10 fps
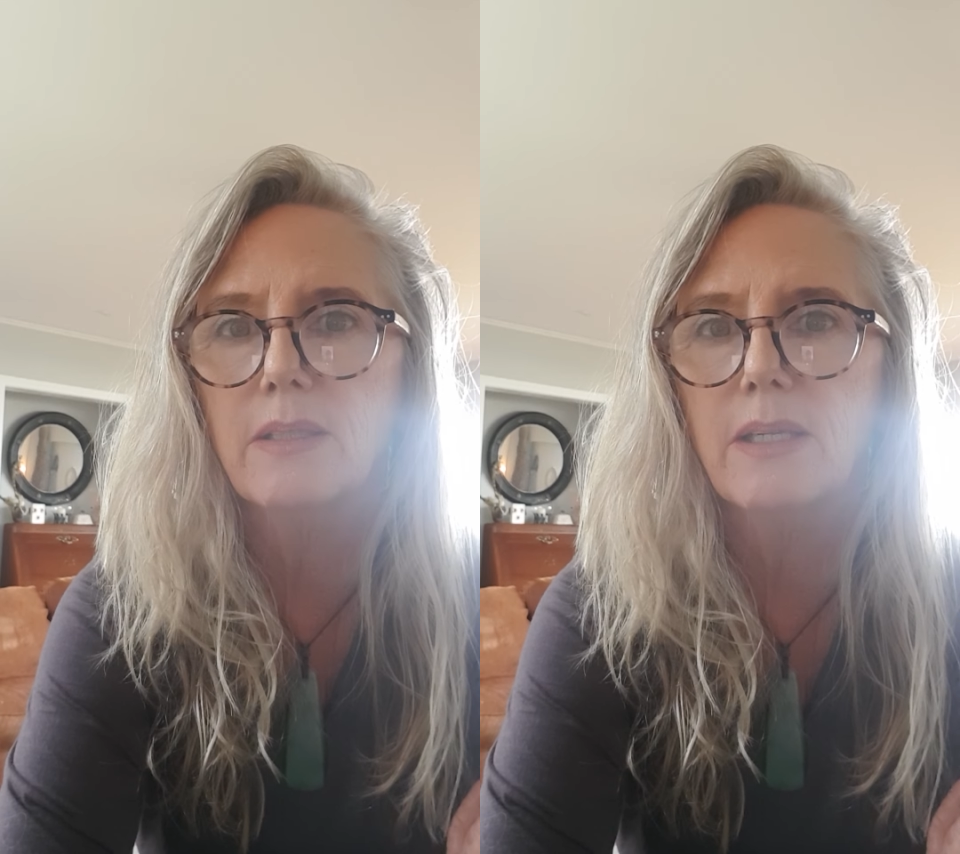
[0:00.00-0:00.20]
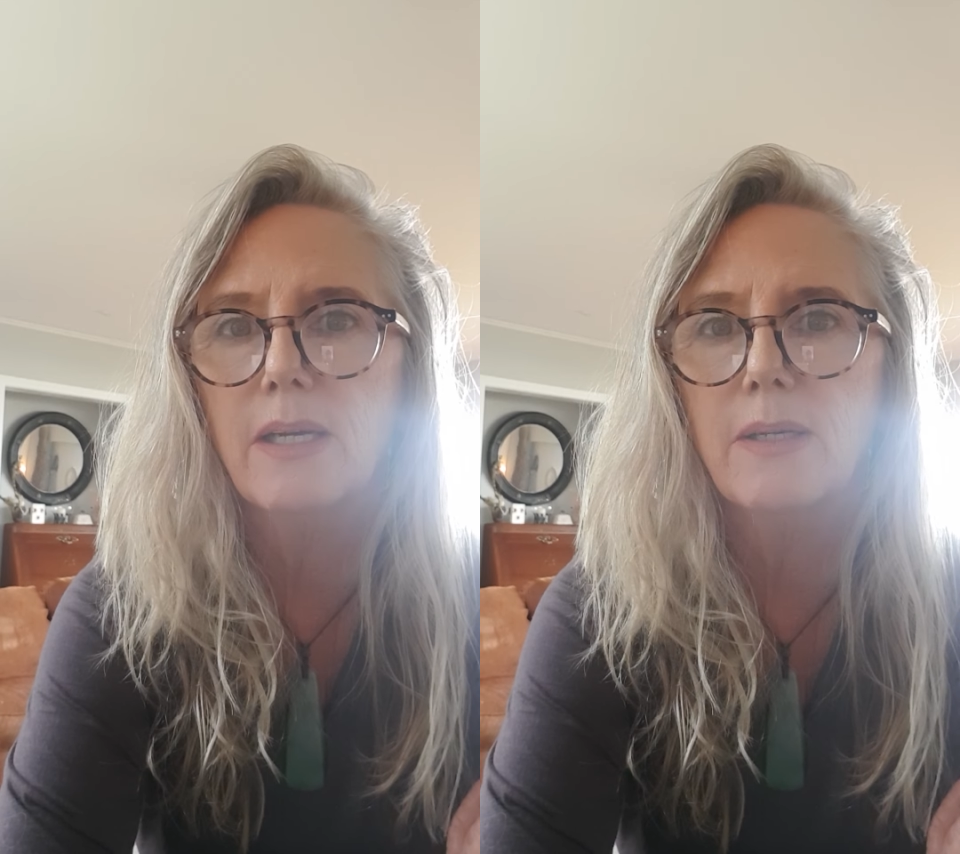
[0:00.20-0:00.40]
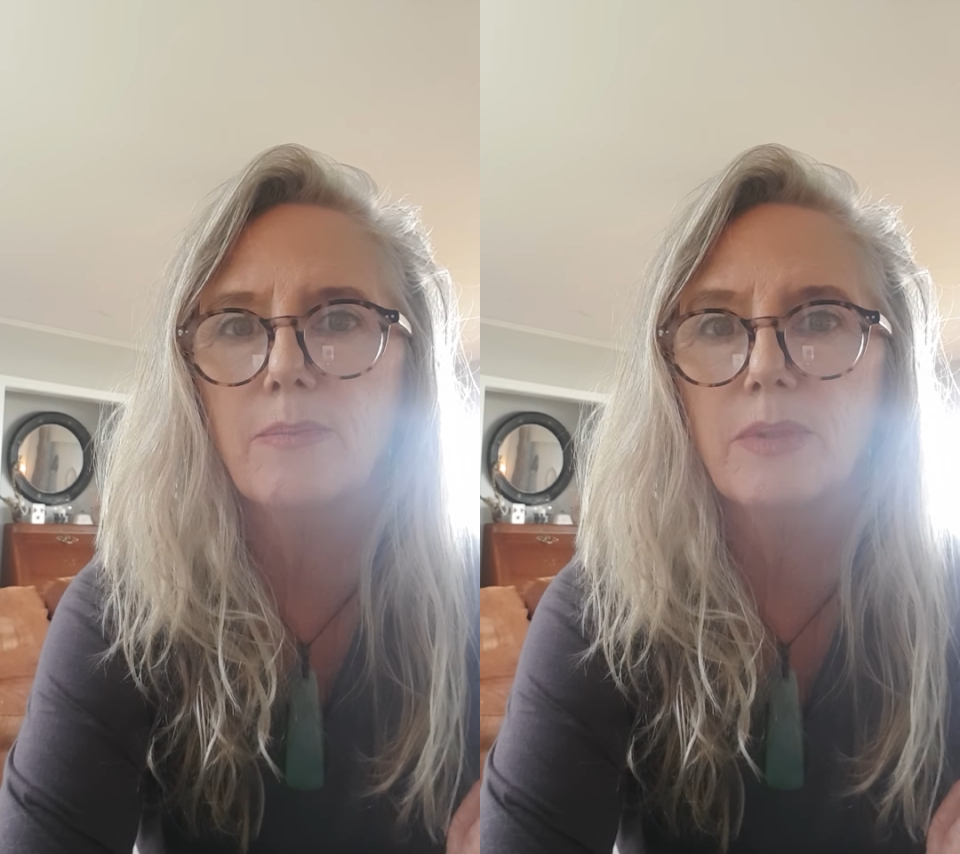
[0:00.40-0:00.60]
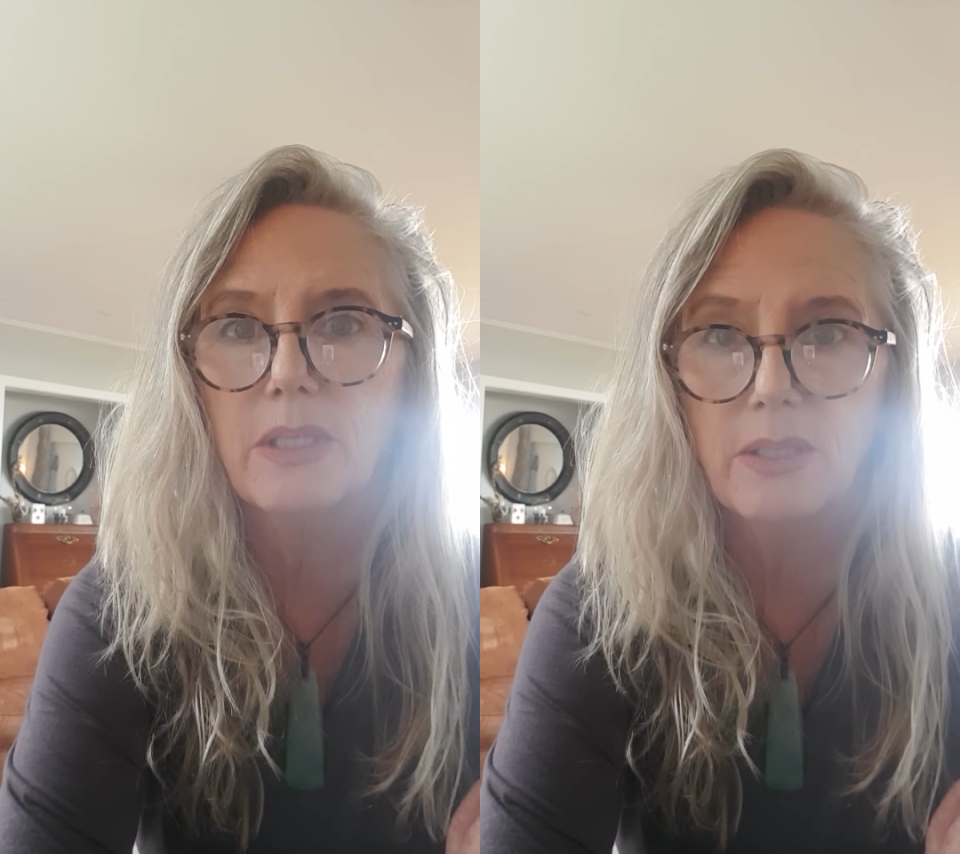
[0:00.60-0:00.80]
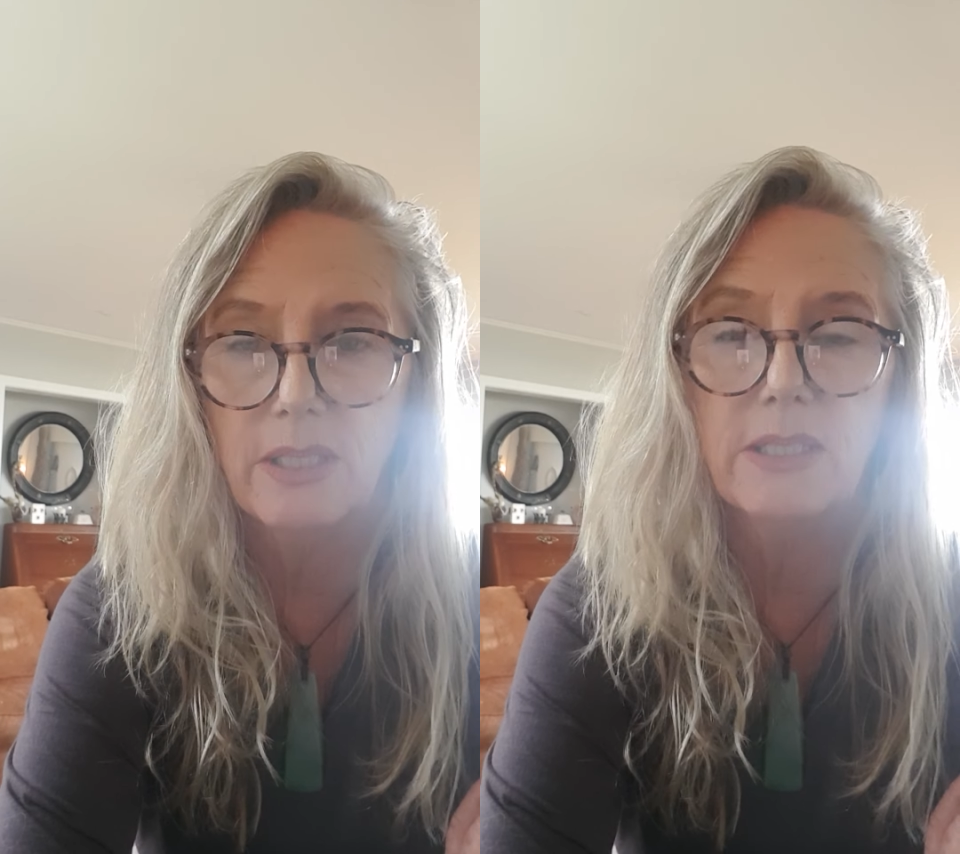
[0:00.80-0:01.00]
am
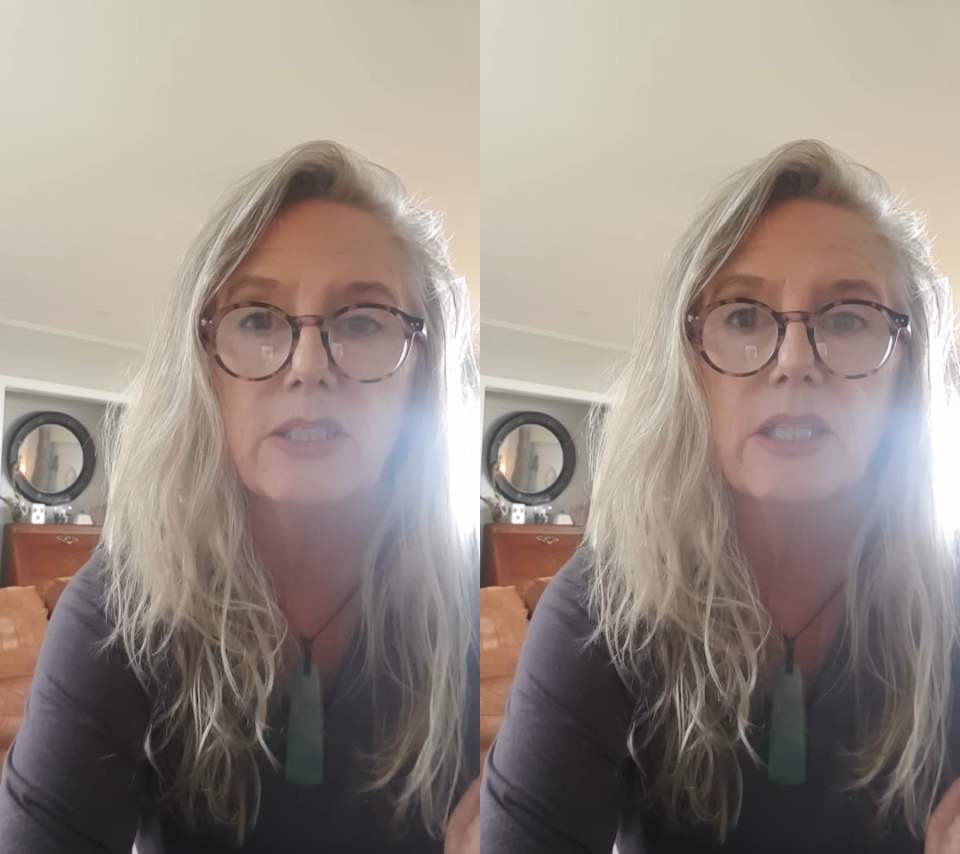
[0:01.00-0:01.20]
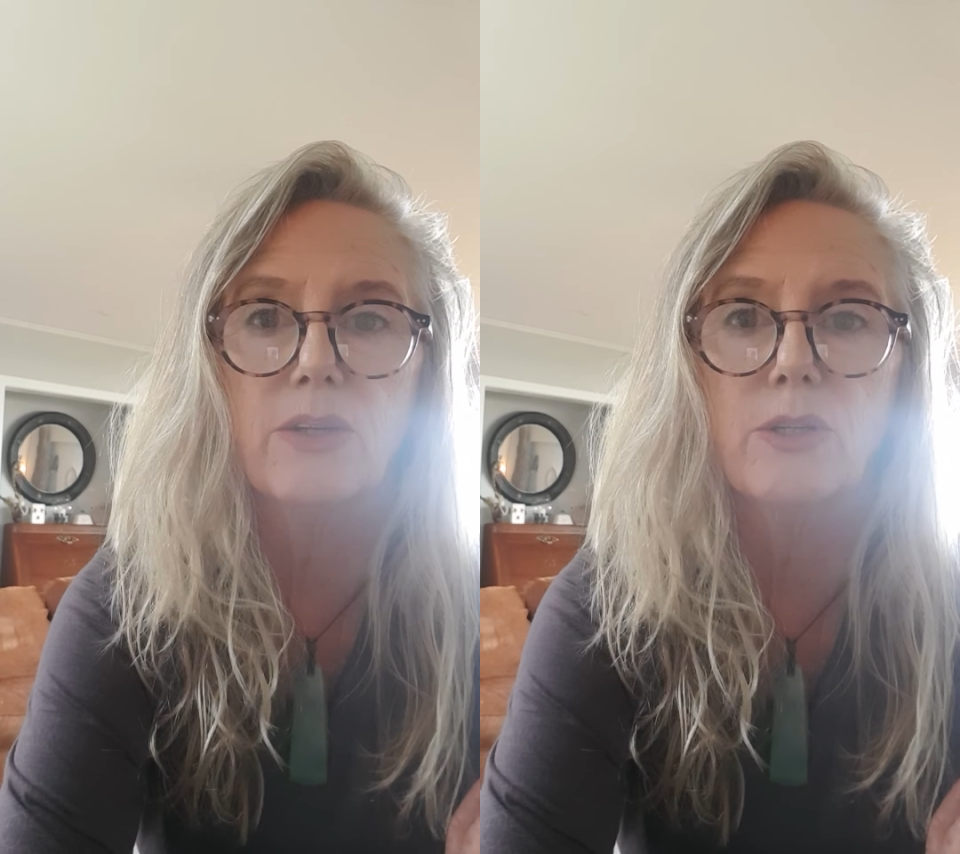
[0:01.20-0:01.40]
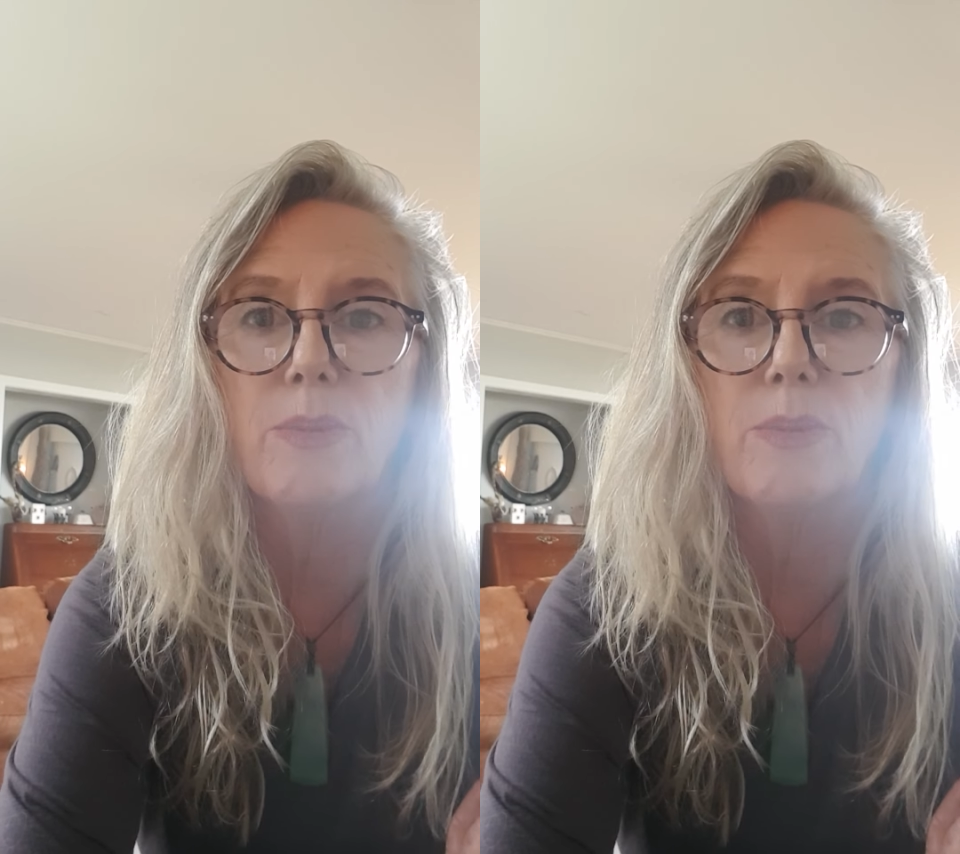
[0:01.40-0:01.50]
the lead singer in